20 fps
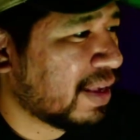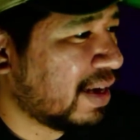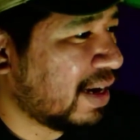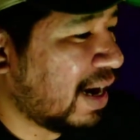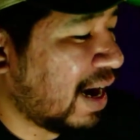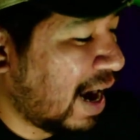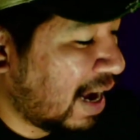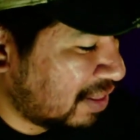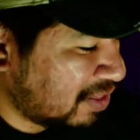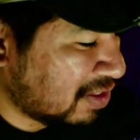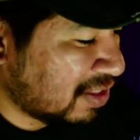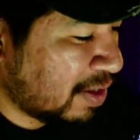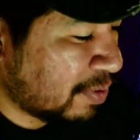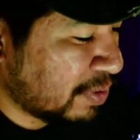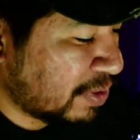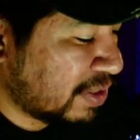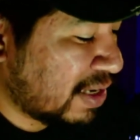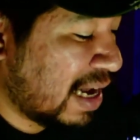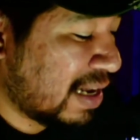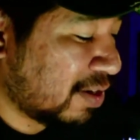I thought that was
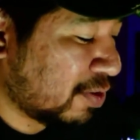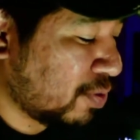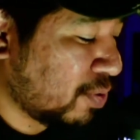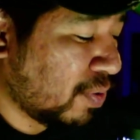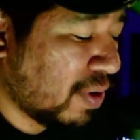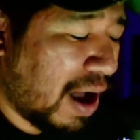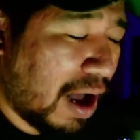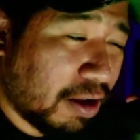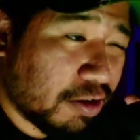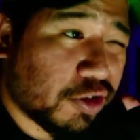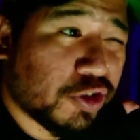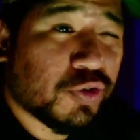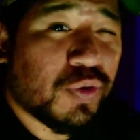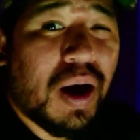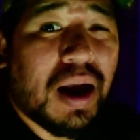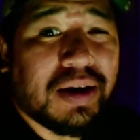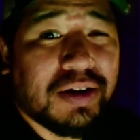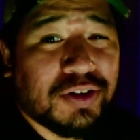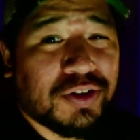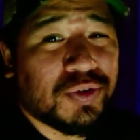kind of cool. I'll
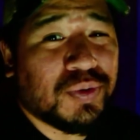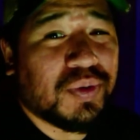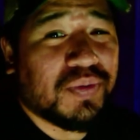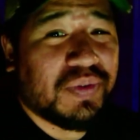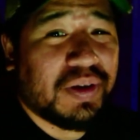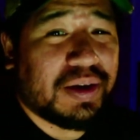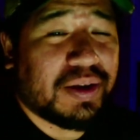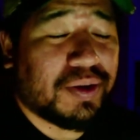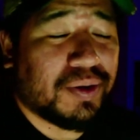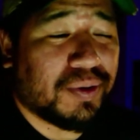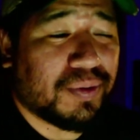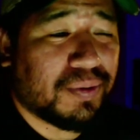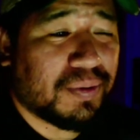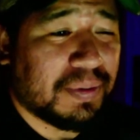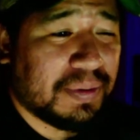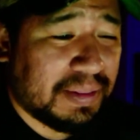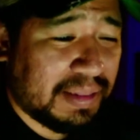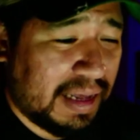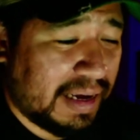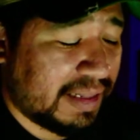try to do a video
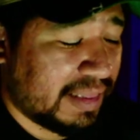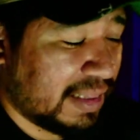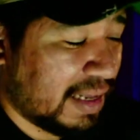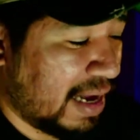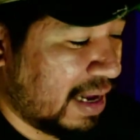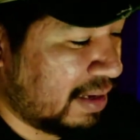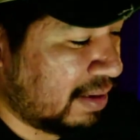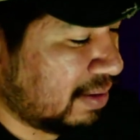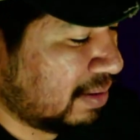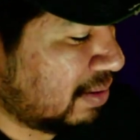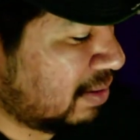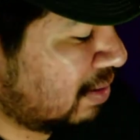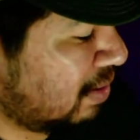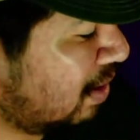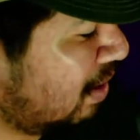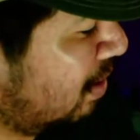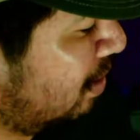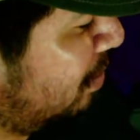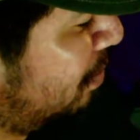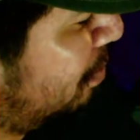like that,
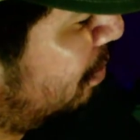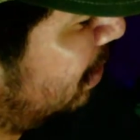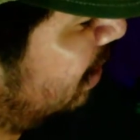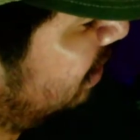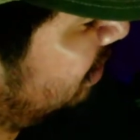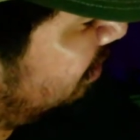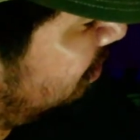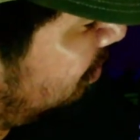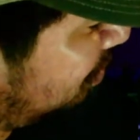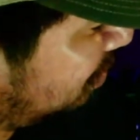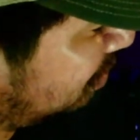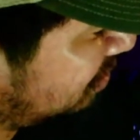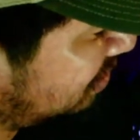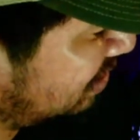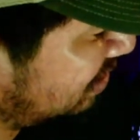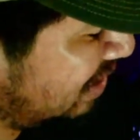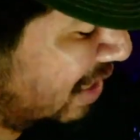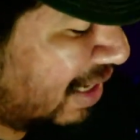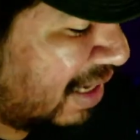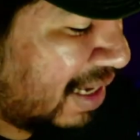but we'll
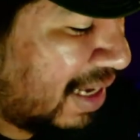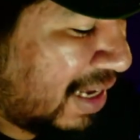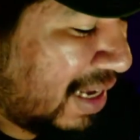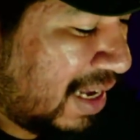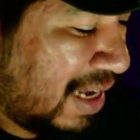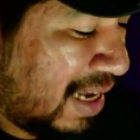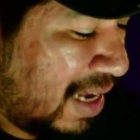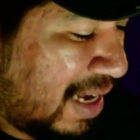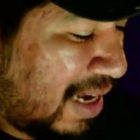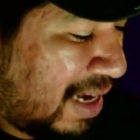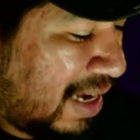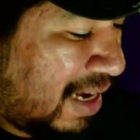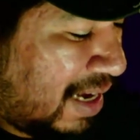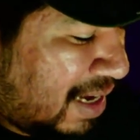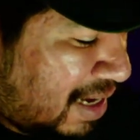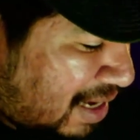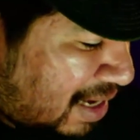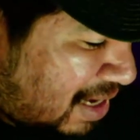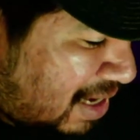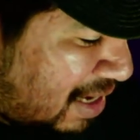see.
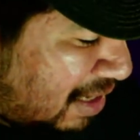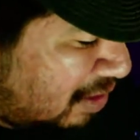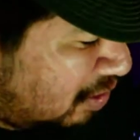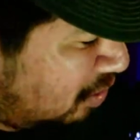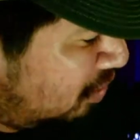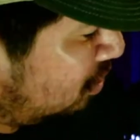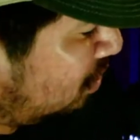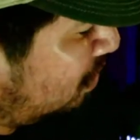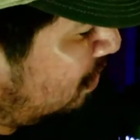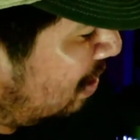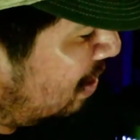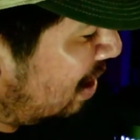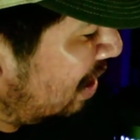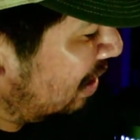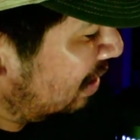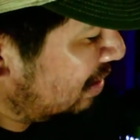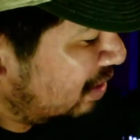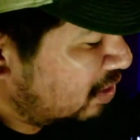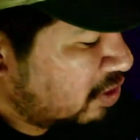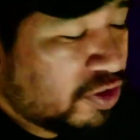So
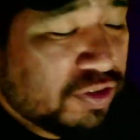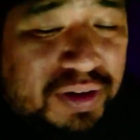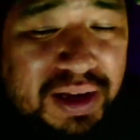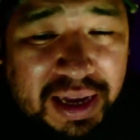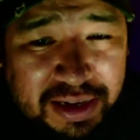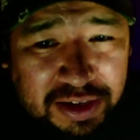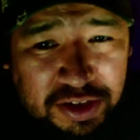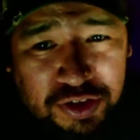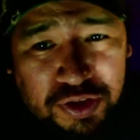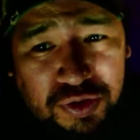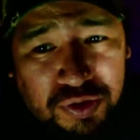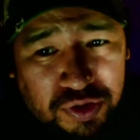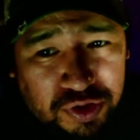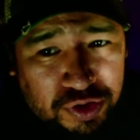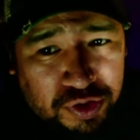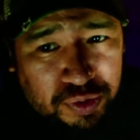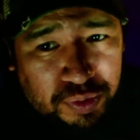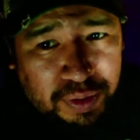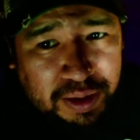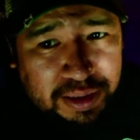you get used
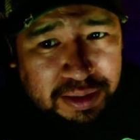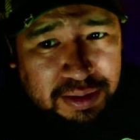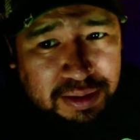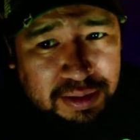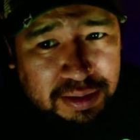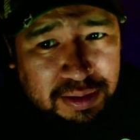to it.